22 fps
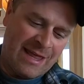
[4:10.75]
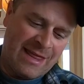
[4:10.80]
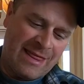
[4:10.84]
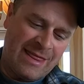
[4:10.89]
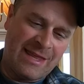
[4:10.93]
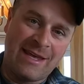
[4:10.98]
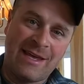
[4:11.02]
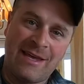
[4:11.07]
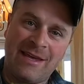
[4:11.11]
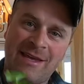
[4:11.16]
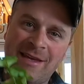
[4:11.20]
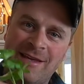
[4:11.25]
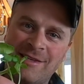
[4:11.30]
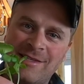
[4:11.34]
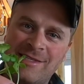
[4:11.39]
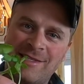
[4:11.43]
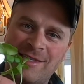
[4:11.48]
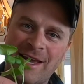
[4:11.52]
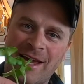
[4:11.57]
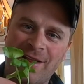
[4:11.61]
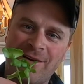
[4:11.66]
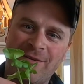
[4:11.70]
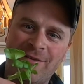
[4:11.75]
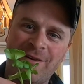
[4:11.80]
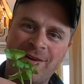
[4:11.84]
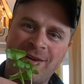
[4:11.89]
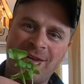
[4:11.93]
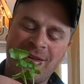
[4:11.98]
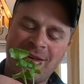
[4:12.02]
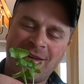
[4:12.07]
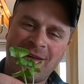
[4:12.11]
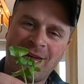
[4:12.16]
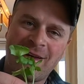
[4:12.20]
The
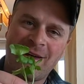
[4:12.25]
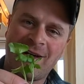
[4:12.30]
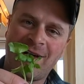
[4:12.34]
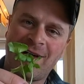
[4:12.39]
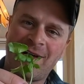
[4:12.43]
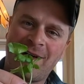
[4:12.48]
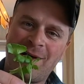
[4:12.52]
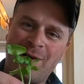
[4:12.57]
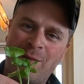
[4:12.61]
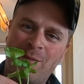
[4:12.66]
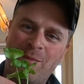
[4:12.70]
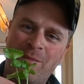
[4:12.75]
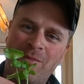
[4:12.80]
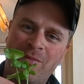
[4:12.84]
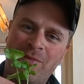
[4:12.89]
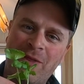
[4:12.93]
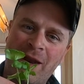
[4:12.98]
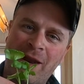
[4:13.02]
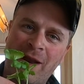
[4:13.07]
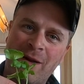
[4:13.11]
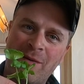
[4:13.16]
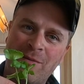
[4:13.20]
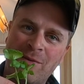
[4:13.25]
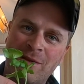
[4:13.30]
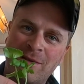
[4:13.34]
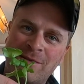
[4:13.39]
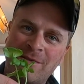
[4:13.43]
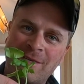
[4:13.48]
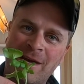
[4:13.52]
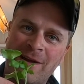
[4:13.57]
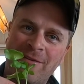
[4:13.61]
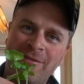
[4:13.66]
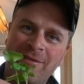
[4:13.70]
celery
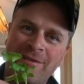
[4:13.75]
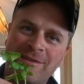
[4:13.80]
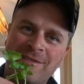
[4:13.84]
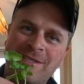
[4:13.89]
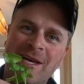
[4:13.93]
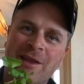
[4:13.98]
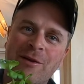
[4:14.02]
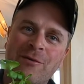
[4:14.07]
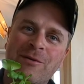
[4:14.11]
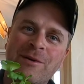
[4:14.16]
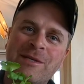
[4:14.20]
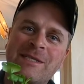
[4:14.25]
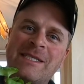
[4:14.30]
celery